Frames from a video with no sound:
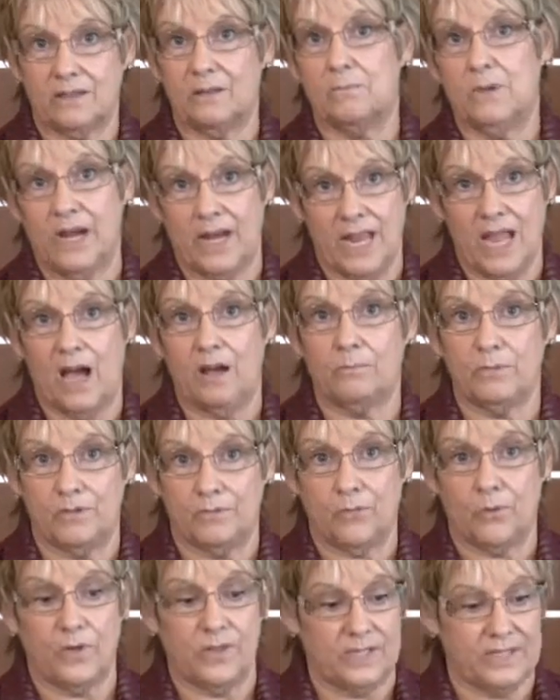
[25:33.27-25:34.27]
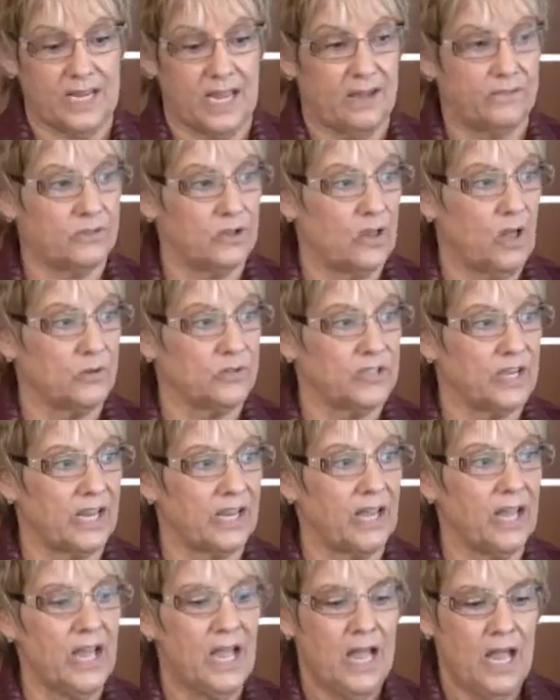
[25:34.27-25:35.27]
the money out before the day of closing.
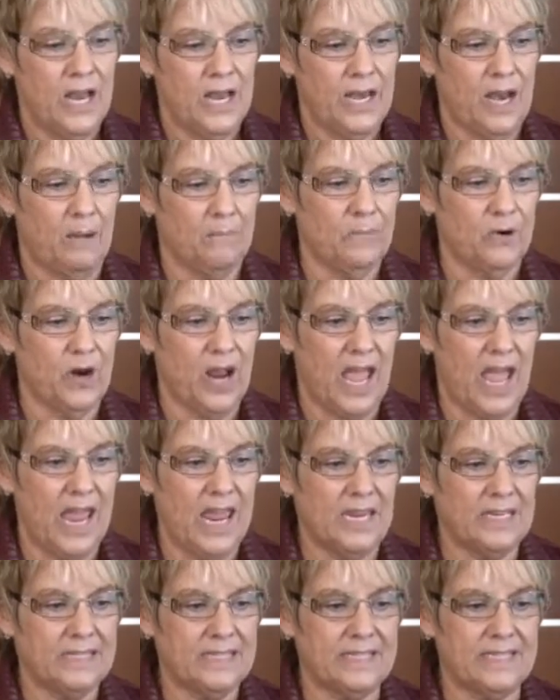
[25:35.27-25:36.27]
Number 8